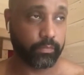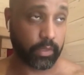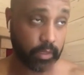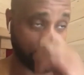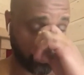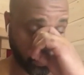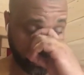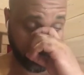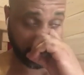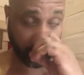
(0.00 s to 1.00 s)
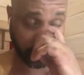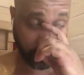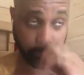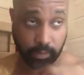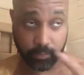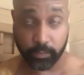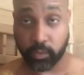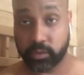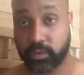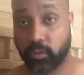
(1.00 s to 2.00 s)
And when I say vegan, I mean
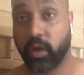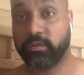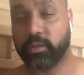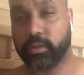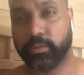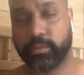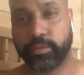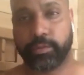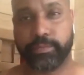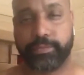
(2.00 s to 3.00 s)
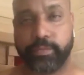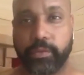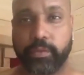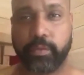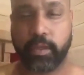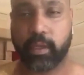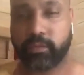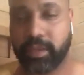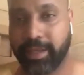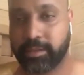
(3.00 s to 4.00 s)
mostly raw vegan too. So a lot of
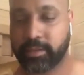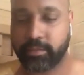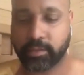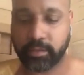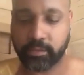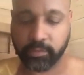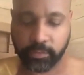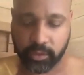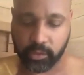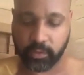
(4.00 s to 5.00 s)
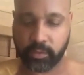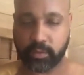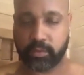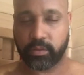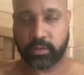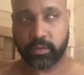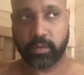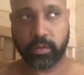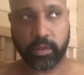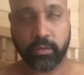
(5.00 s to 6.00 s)
the enzymes and the information is
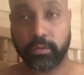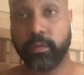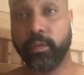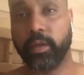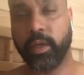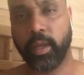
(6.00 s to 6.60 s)
still in the food.